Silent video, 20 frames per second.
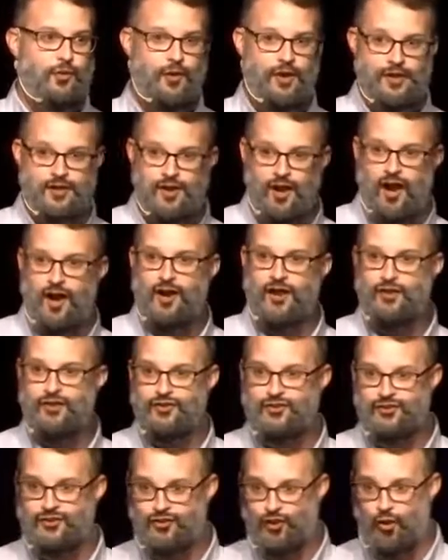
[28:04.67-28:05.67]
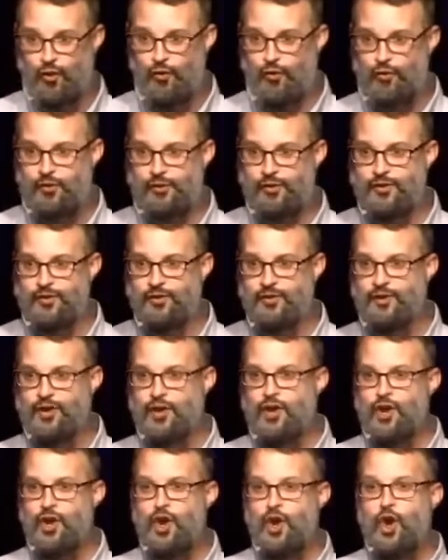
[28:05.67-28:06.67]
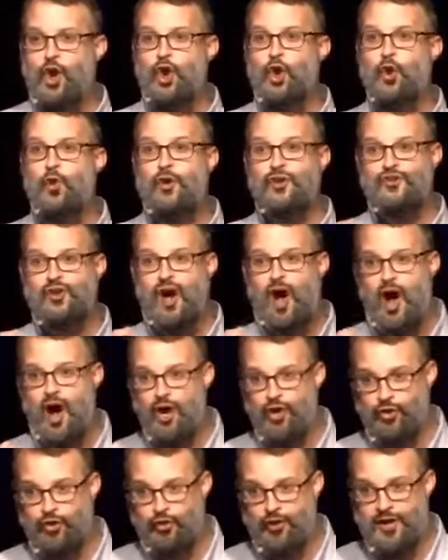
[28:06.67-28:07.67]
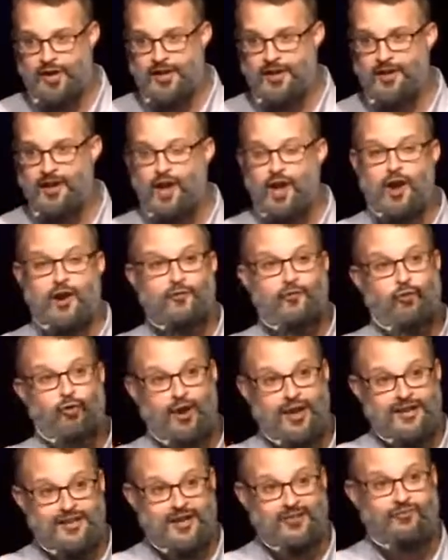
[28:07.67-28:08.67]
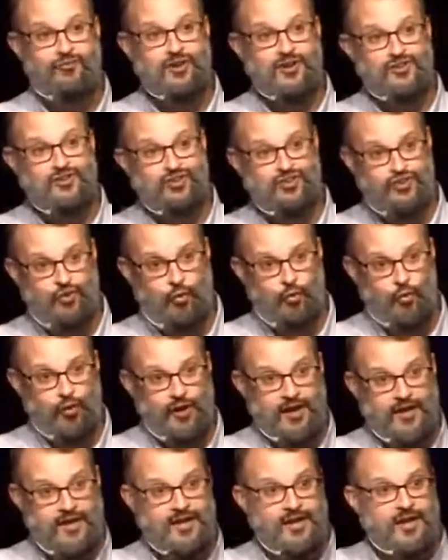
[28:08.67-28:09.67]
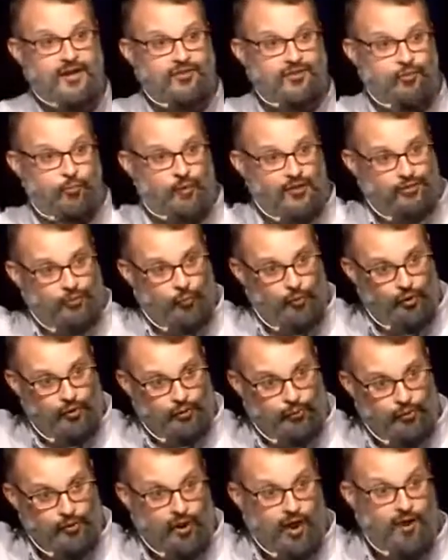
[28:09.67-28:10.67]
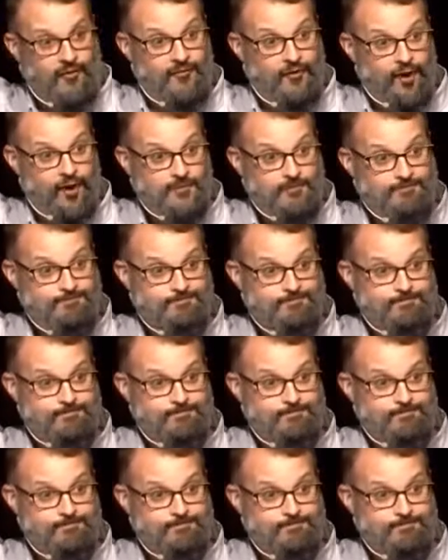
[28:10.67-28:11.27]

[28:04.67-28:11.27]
to a young soul who is hungry for a different story than what the world will offer.